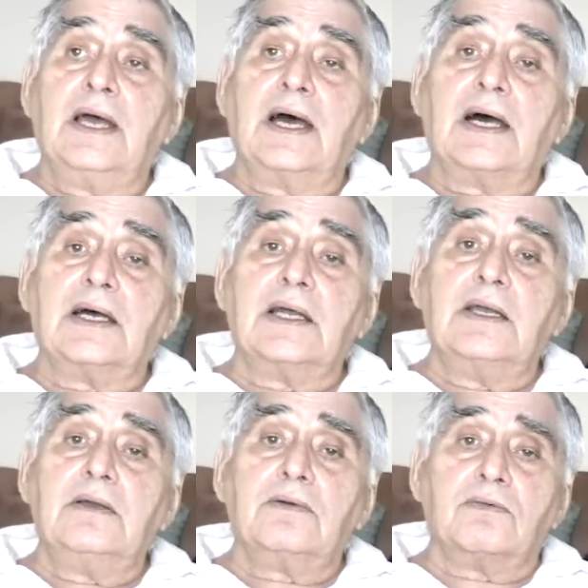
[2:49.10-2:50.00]

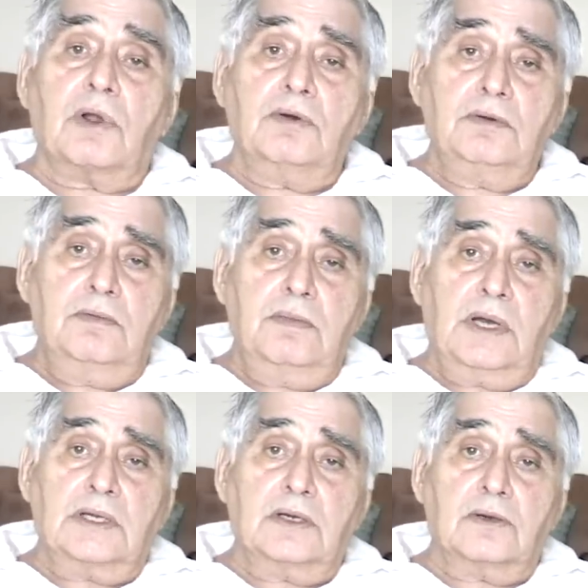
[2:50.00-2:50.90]
I wrote
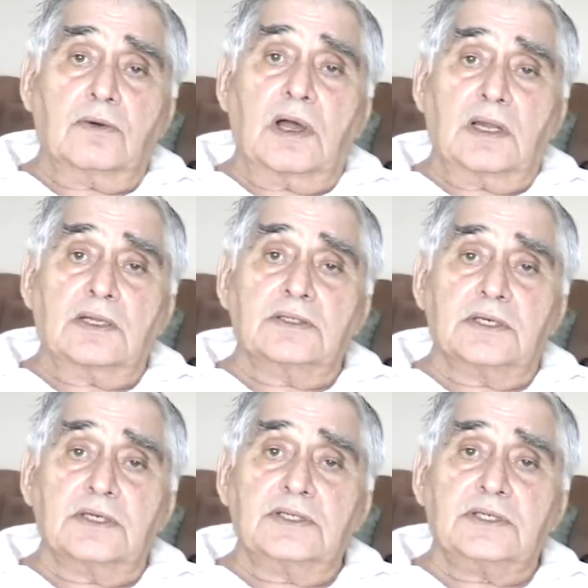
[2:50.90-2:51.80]
my
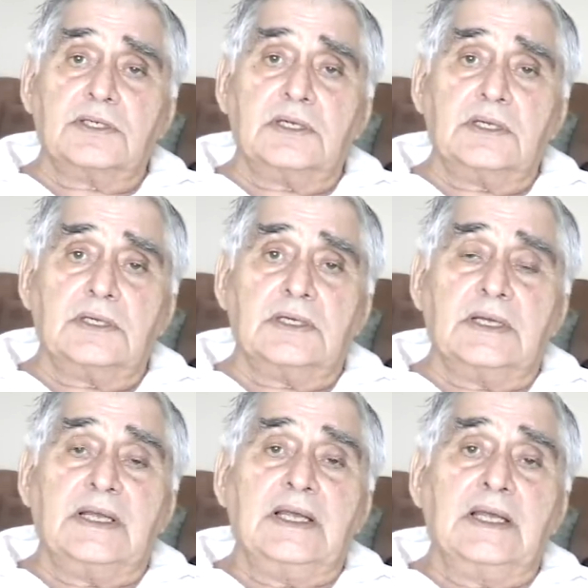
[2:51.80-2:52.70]
neurologist
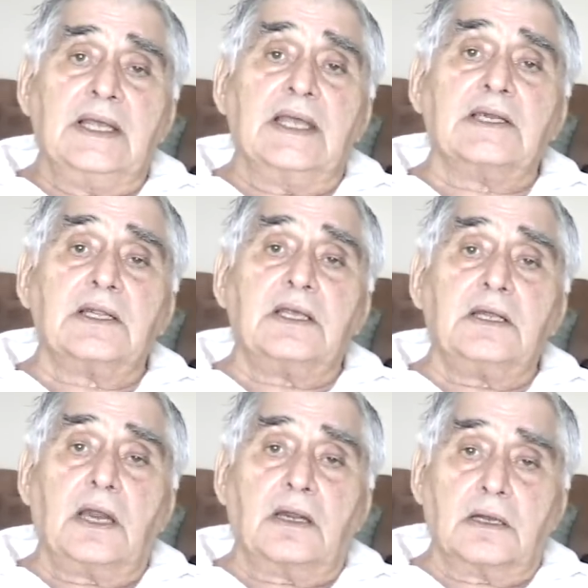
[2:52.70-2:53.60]
in
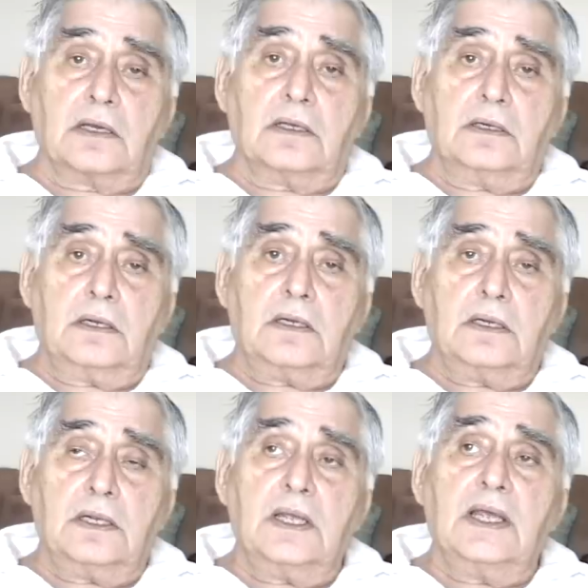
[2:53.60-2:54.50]
Connecticut
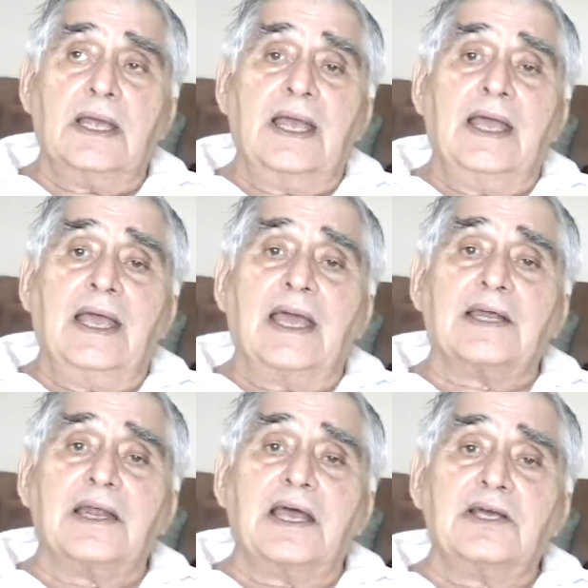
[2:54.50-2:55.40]

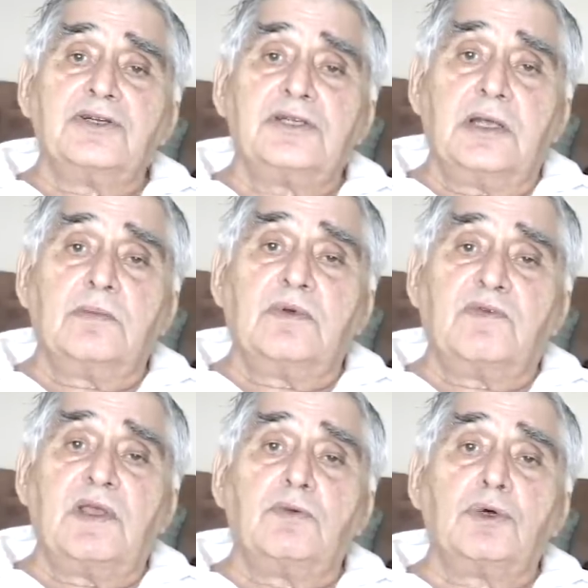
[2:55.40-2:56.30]
and asked him
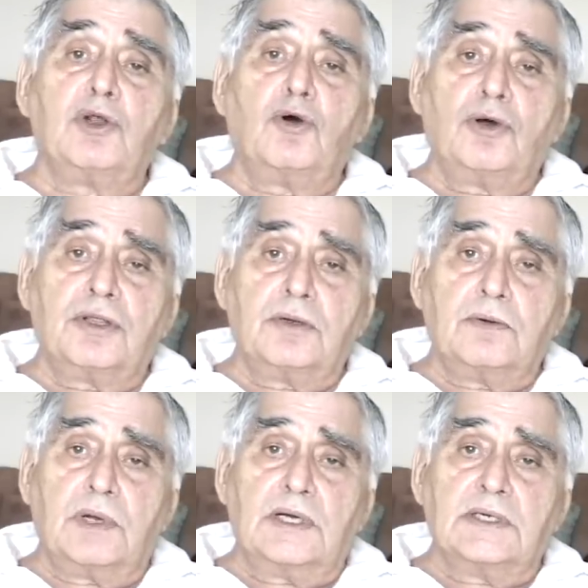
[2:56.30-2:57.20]
if he would
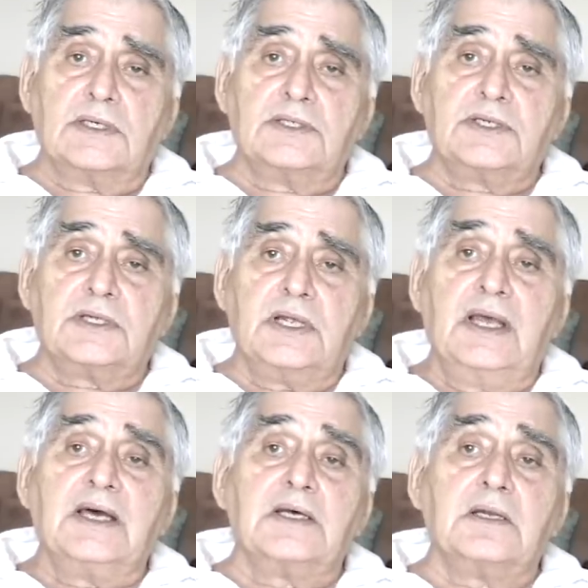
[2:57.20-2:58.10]
authorize
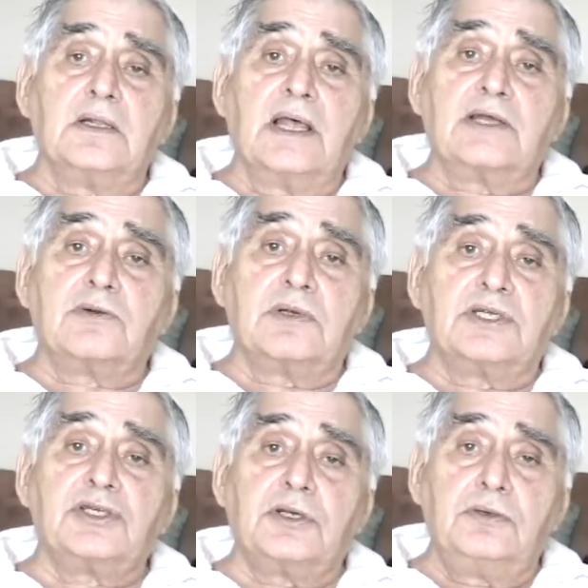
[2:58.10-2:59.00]
an electric
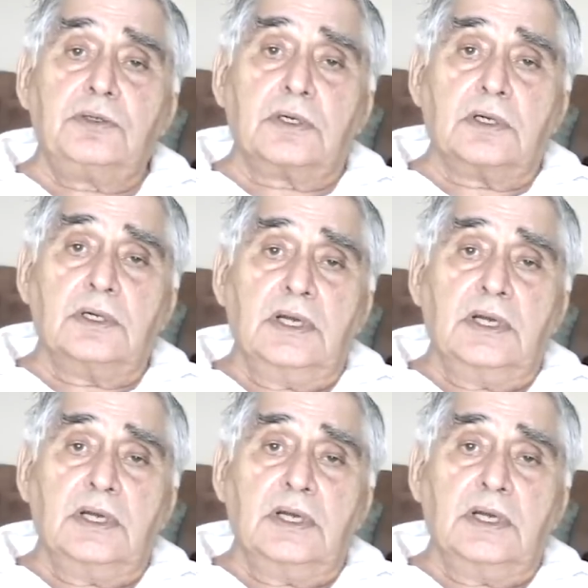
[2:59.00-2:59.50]
scooter